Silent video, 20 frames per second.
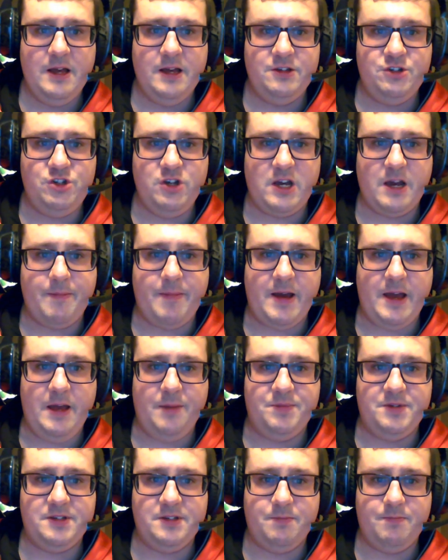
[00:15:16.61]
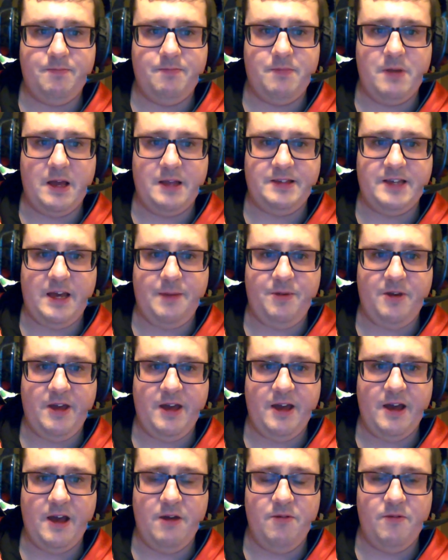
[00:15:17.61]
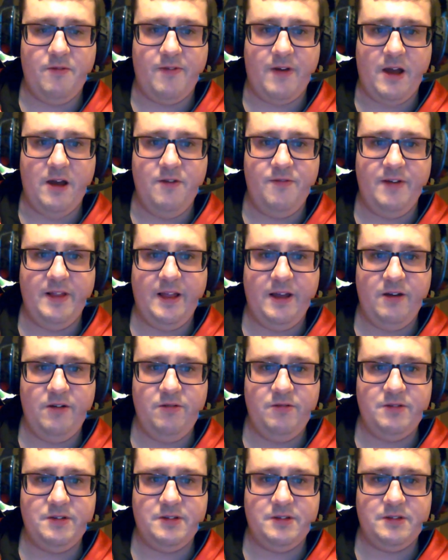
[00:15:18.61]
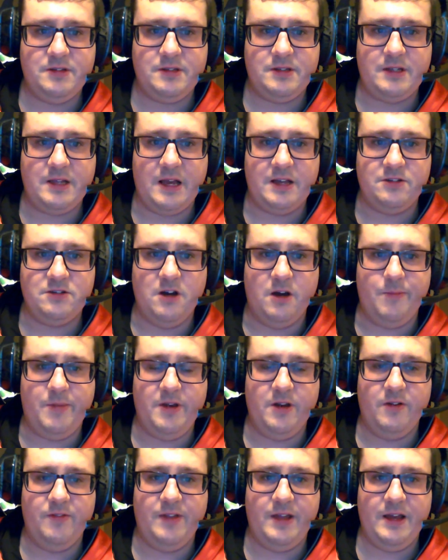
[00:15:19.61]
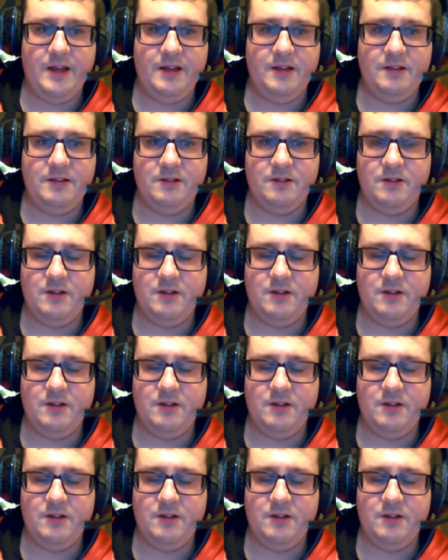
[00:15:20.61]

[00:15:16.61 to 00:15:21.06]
Sugar Babe's debut hit with Overload. That's got to be on there.